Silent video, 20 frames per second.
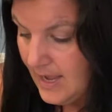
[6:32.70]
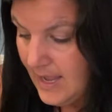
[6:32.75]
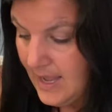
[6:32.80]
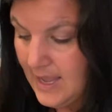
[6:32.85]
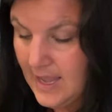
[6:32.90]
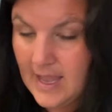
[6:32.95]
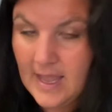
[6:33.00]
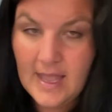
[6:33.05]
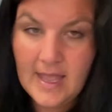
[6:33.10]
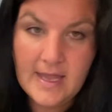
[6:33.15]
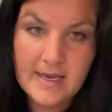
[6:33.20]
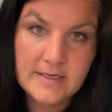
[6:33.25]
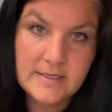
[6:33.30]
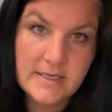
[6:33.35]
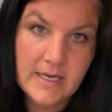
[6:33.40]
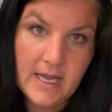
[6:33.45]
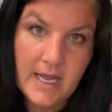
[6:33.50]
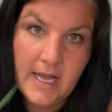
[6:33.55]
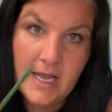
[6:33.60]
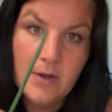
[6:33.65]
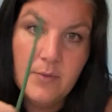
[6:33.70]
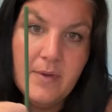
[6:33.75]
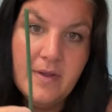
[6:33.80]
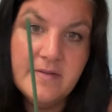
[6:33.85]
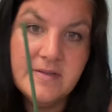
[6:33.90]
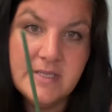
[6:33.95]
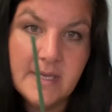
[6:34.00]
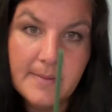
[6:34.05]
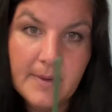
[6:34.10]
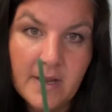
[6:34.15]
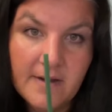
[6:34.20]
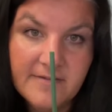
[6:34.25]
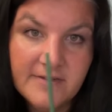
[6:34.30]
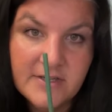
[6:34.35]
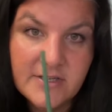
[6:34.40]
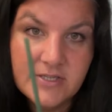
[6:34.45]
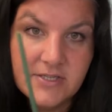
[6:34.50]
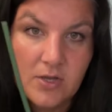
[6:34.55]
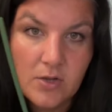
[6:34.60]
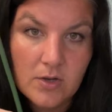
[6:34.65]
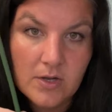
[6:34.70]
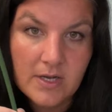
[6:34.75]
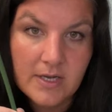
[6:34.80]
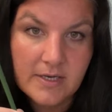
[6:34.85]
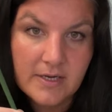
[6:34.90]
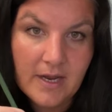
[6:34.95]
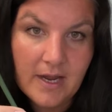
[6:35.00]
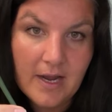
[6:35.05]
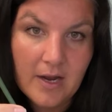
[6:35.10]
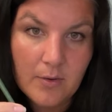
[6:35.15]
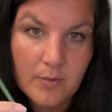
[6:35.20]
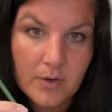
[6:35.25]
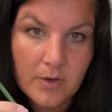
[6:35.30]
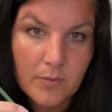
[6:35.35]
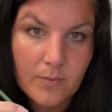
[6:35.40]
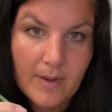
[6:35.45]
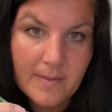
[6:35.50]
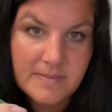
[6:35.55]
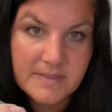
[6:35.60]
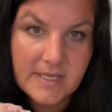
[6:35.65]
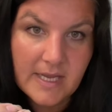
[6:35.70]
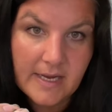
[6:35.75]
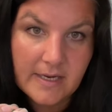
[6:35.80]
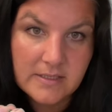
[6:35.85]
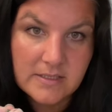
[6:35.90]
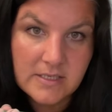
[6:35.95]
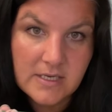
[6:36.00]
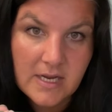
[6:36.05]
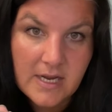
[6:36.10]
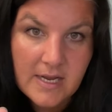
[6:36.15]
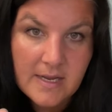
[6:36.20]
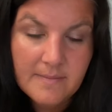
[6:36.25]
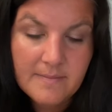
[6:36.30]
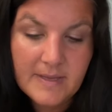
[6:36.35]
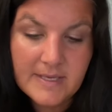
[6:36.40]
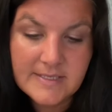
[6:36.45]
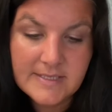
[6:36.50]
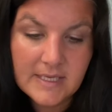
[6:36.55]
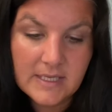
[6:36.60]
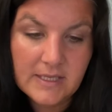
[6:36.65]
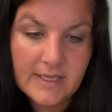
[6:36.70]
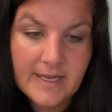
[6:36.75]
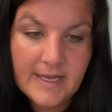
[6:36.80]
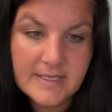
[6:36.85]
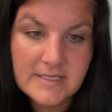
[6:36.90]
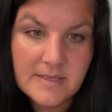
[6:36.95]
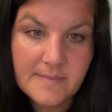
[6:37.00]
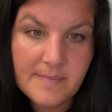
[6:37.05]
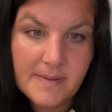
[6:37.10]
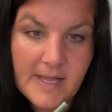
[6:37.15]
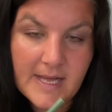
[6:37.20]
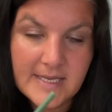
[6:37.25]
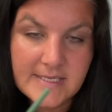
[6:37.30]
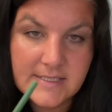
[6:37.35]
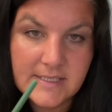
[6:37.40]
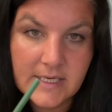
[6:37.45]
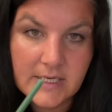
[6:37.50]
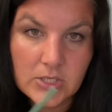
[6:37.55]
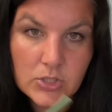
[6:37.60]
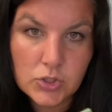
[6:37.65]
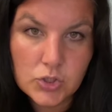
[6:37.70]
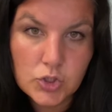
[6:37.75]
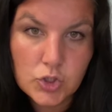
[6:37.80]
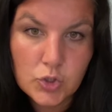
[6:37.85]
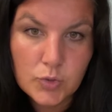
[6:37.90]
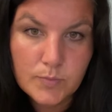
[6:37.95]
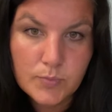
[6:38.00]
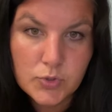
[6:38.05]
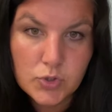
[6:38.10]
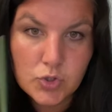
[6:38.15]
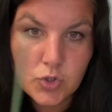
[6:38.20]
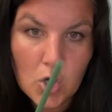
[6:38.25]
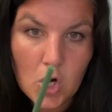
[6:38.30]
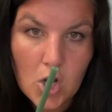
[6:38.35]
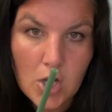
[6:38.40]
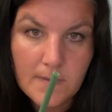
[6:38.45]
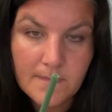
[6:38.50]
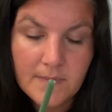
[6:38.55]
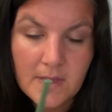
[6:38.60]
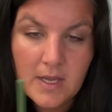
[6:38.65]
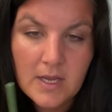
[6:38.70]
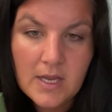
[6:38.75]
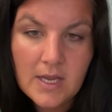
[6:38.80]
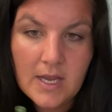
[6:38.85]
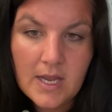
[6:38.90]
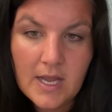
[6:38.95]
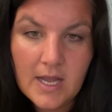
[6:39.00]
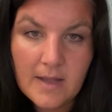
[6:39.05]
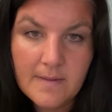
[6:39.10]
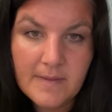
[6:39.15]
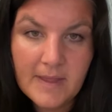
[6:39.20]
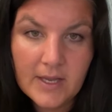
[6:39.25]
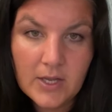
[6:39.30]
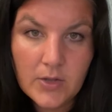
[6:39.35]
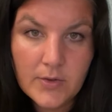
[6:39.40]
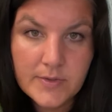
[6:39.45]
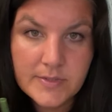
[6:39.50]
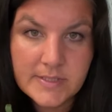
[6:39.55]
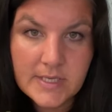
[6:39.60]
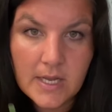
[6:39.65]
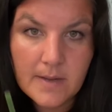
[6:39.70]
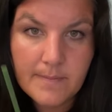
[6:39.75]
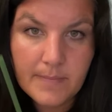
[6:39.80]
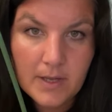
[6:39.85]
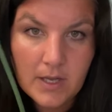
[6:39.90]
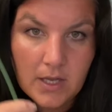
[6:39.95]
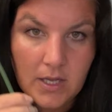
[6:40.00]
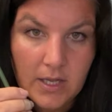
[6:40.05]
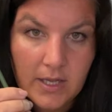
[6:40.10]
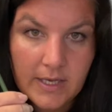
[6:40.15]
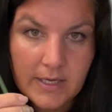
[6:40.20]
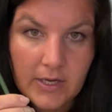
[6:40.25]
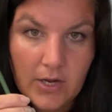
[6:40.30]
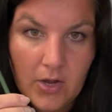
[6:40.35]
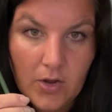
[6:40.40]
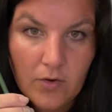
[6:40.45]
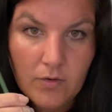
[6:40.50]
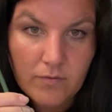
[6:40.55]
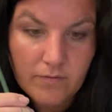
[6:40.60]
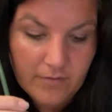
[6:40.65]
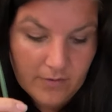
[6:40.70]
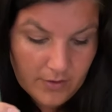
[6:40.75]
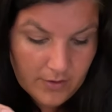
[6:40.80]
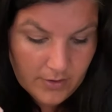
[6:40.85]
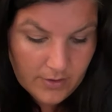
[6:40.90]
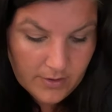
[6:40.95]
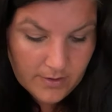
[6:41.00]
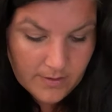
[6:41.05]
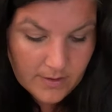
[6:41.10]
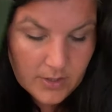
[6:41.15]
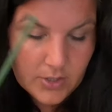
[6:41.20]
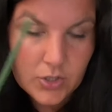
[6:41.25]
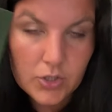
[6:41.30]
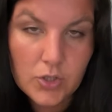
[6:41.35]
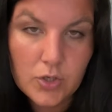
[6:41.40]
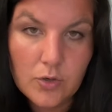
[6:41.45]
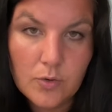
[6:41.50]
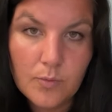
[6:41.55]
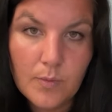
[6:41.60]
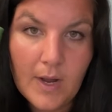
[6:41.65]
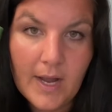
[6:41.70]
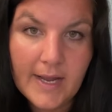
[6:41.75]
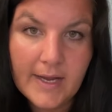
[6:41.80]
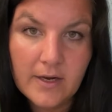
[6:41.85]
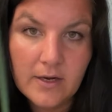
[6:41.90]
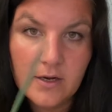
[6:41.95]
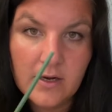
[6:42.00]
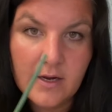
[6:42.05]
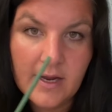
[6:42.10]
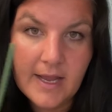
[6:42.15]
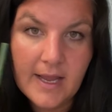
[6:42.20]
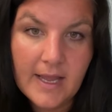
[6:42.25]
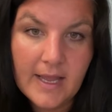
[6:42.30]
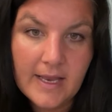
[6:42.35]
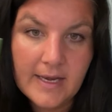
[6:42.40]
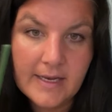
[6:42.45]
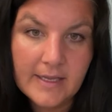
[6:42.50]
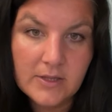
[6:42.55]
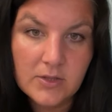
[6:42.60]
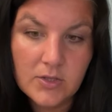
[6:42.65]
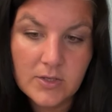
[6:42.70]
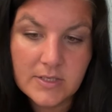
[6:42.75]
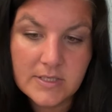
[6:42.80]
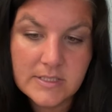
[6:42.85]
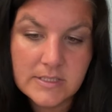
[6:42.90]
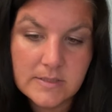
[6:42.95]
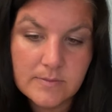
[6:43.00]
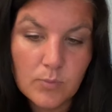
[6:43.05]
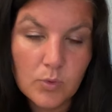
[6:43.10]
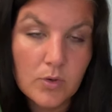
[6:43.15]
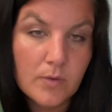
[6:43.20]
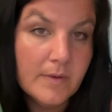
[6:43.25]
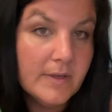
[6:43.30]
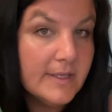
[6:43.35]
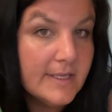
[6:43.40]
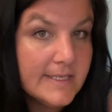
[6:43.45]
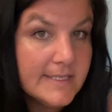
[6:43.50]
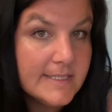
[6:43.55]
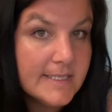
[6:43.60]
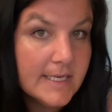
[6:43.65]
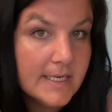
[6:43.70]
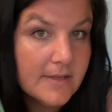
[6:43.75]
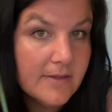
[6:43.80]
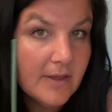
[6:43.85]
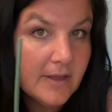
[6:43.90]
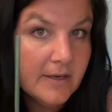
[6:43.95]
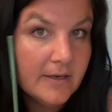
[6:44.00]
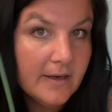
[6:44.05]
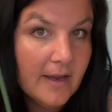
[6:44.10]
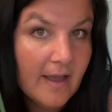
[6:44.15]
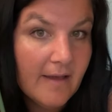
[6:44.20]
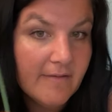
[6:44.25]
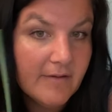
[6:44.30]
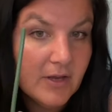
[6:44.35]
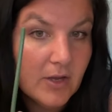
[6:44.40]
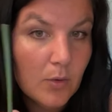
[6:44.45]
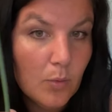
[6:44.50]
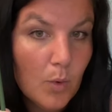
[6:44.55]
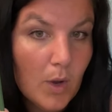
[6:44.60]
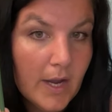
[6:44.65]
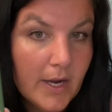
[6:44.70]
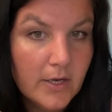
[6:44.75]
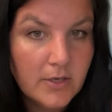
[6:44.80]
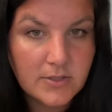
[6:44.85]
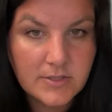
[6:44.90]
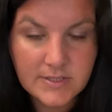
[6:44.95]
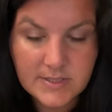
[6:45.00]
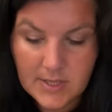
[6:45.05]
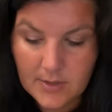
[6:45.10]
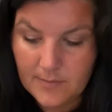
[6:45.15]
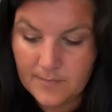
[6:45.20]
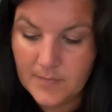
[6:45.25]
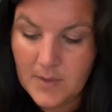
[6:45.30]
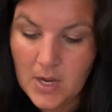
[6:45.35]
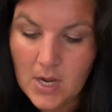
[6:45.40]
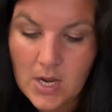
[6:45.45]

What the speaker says: And we have stem covers on our website. Basically, it's a plastic tube straw that goes up on over your wire, and it looks more realistic than having a wire. So